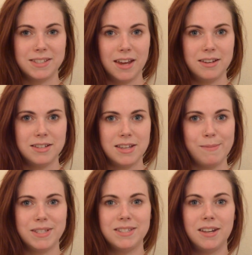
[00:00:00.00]
scientists
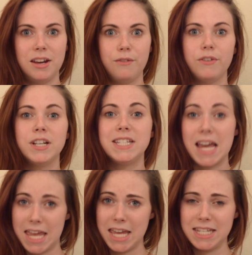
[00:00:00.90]
have been studying for
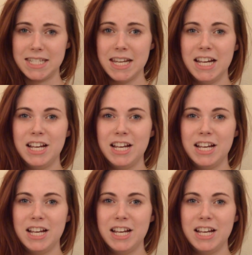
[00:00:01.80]
decades,